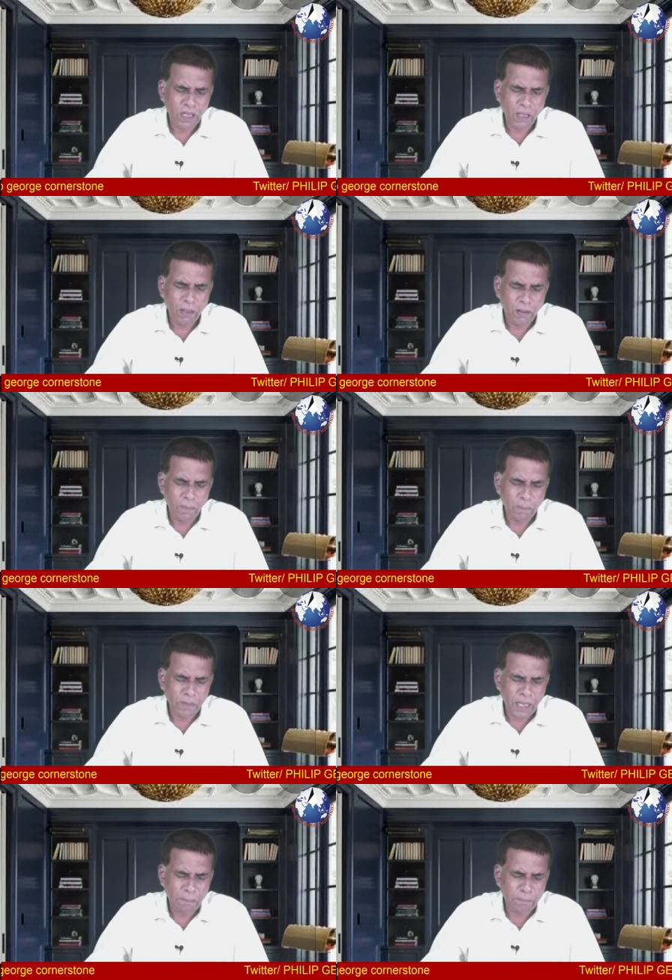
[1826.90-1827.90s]

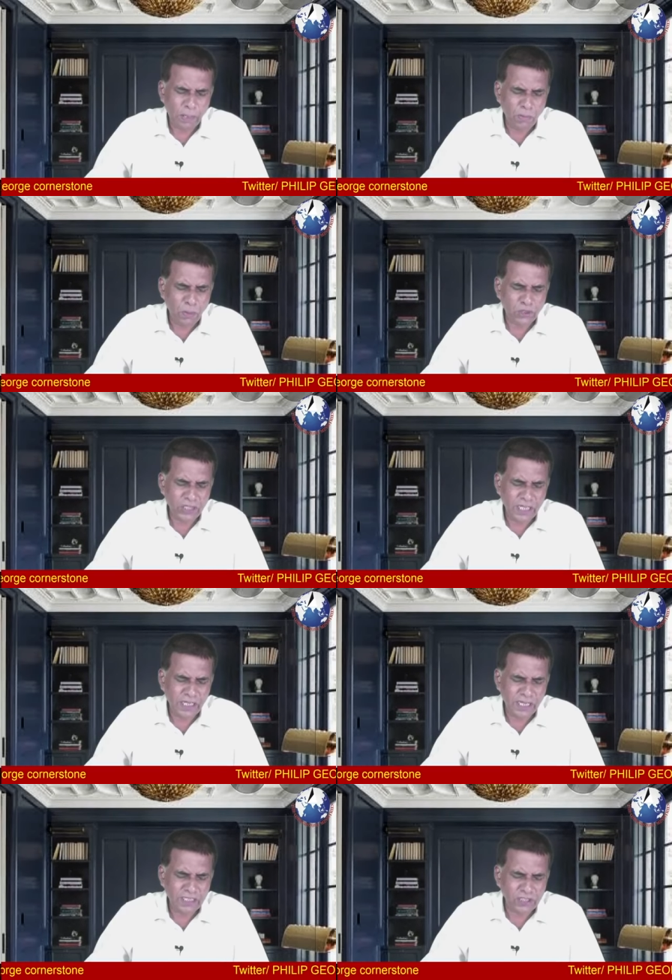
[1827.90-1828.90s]
um, a
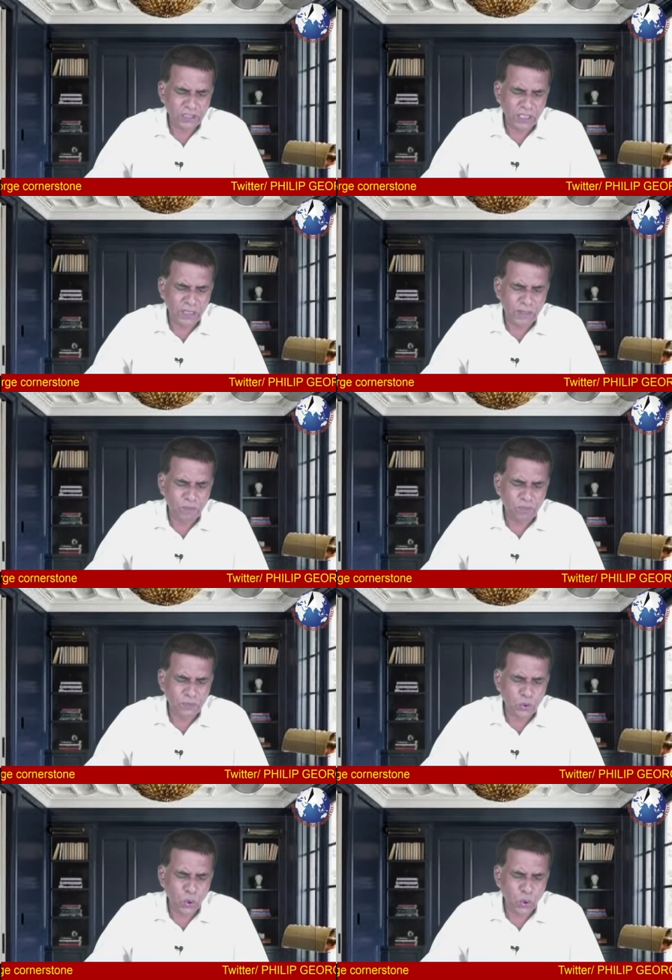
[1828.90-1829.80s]
promotion is um,